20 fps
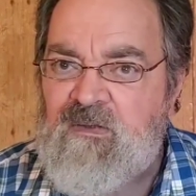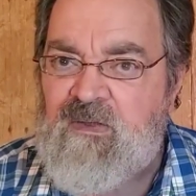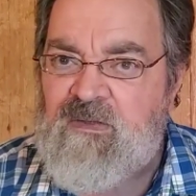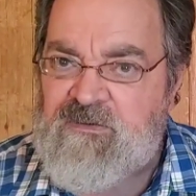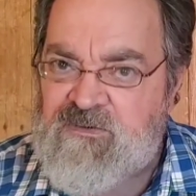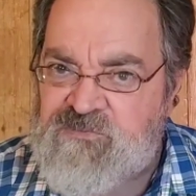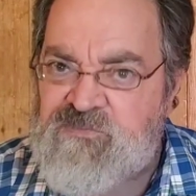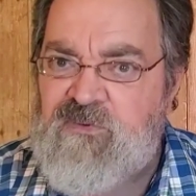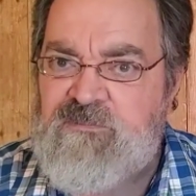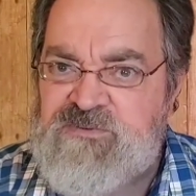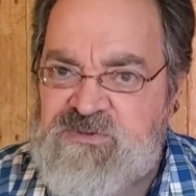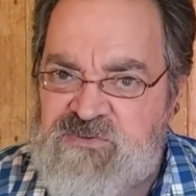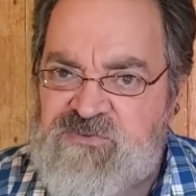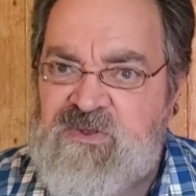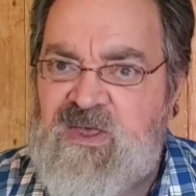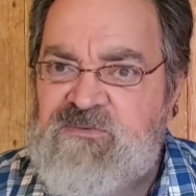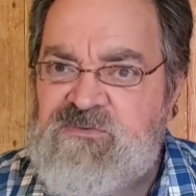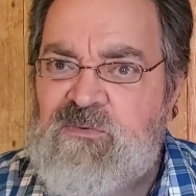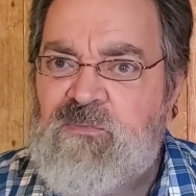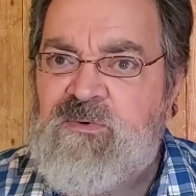And the scripture
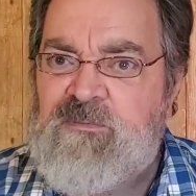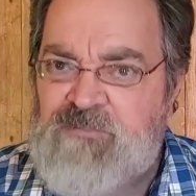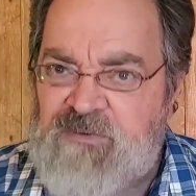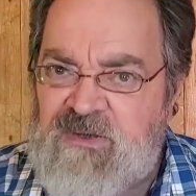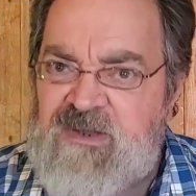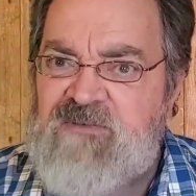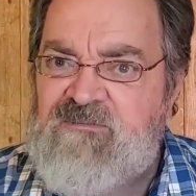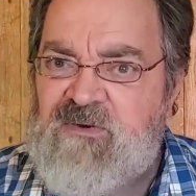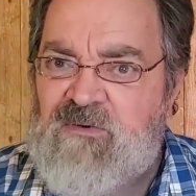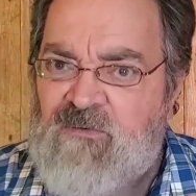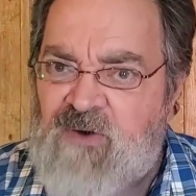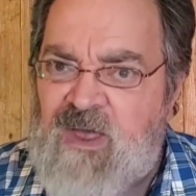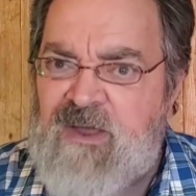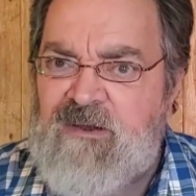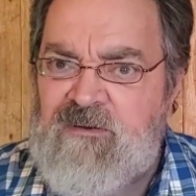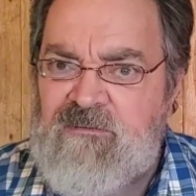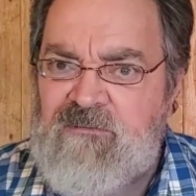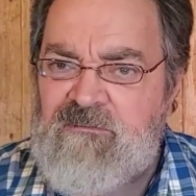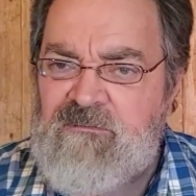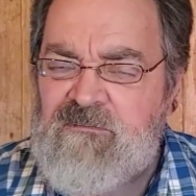says that we believe it,
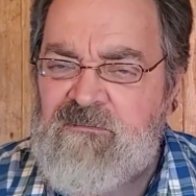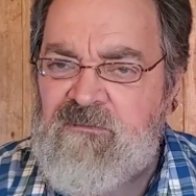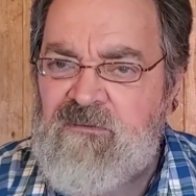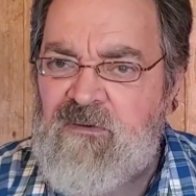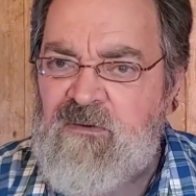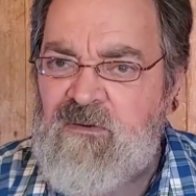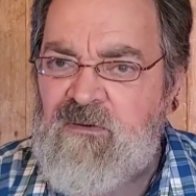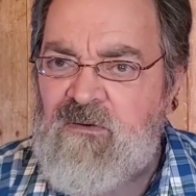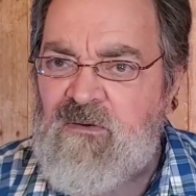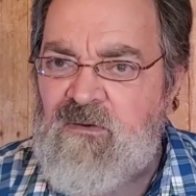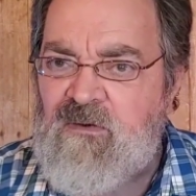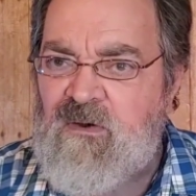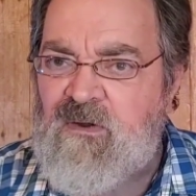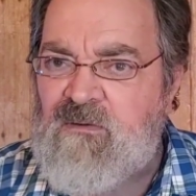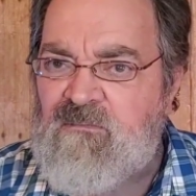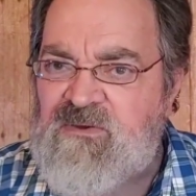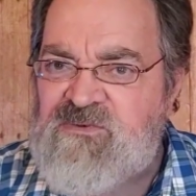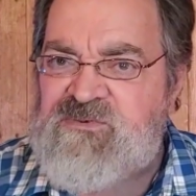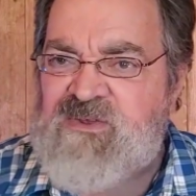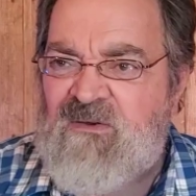right?
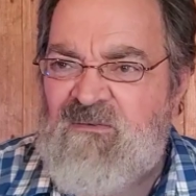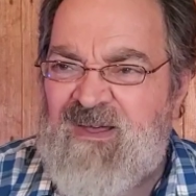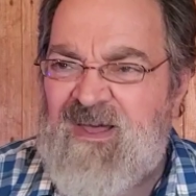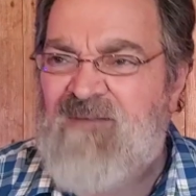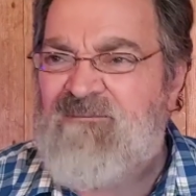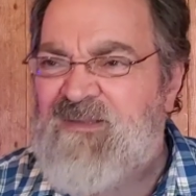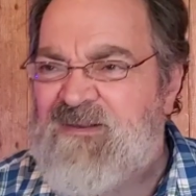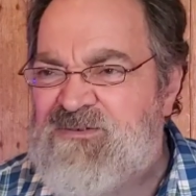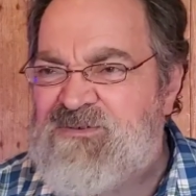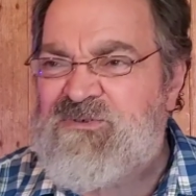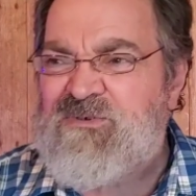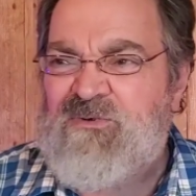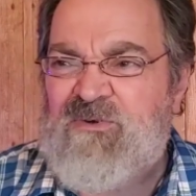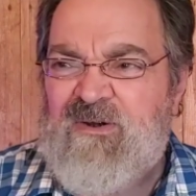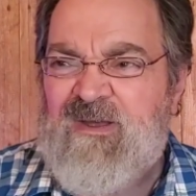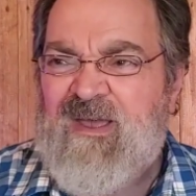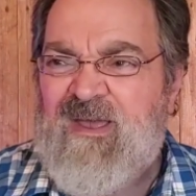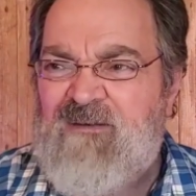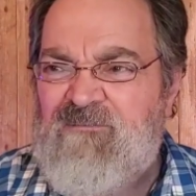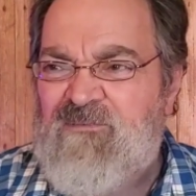Or do we say, well, I'm not
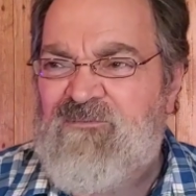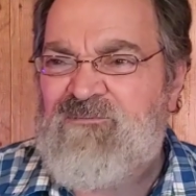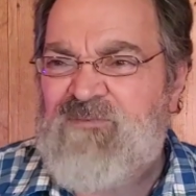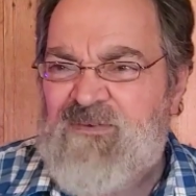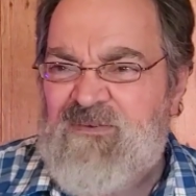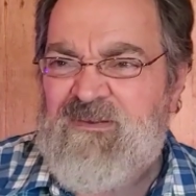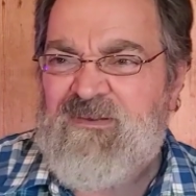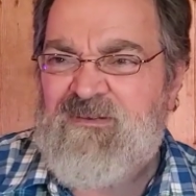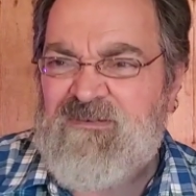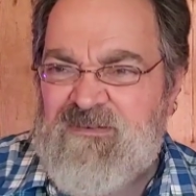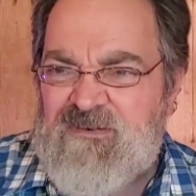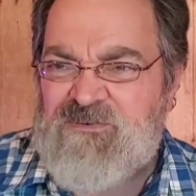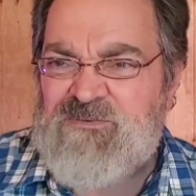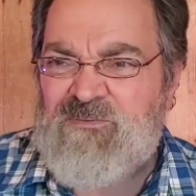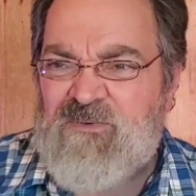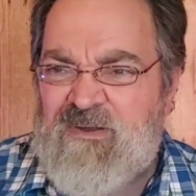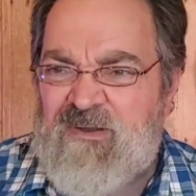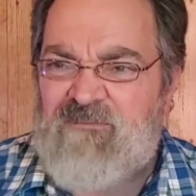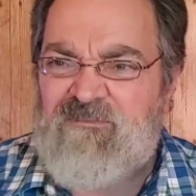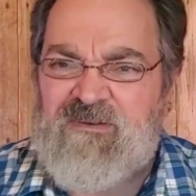sure. I have a feeling in
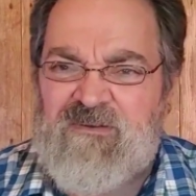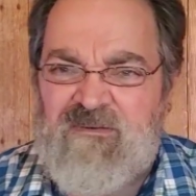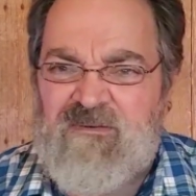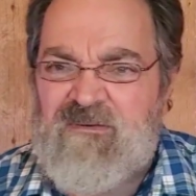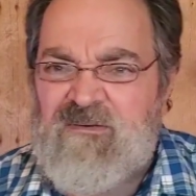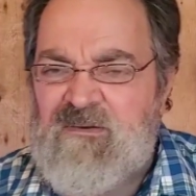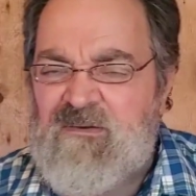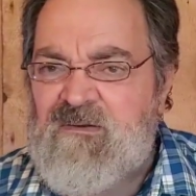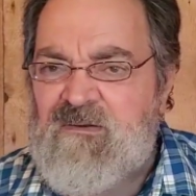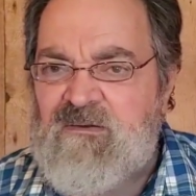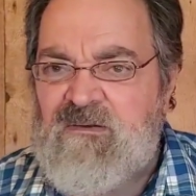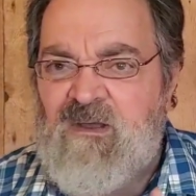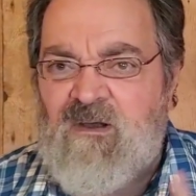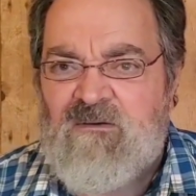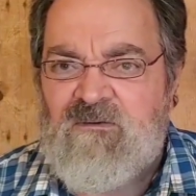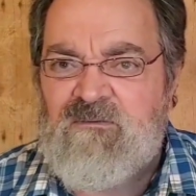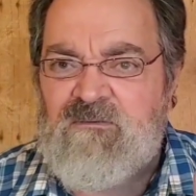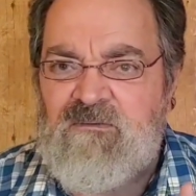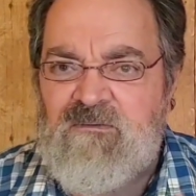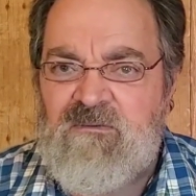this way, man.
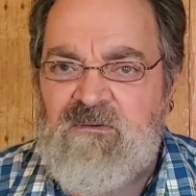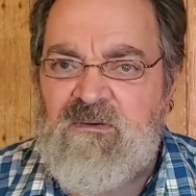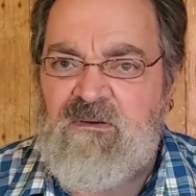No.